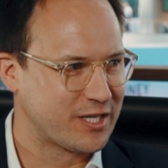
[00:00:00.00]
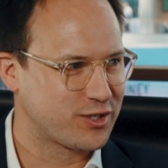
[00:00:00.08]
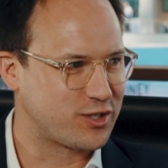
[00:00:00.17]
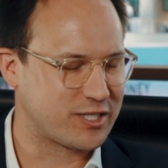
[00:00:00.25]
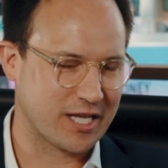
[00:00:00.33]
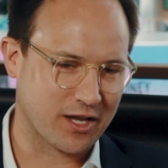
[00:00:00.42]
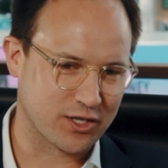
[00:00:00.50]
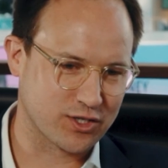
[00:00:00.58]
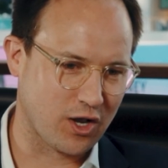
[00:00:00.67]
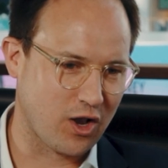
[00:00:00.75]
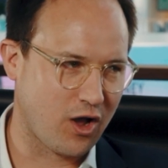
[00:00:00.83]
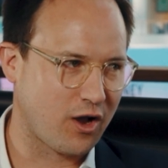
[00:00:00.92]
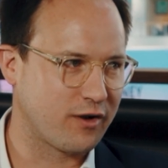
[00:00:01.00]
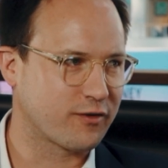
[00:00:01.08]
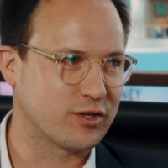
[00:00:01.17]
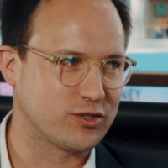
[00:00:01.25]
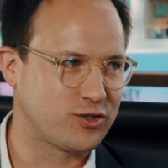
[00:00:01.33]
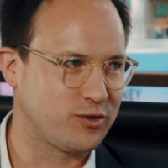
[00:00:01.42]
So you're seeing a lot of
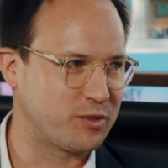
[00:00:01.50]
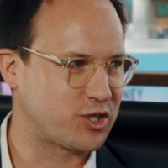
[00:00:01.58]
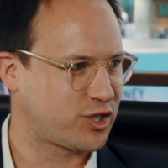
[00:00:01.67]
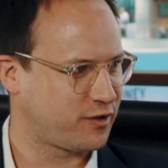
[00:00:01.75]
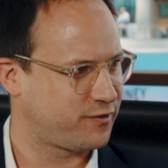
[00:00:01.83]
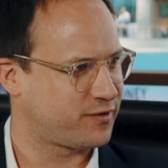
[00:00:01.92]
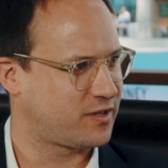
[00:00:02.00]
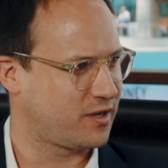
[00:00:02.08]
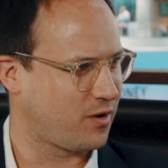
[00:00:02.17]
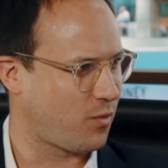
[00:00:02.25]
consumers shifting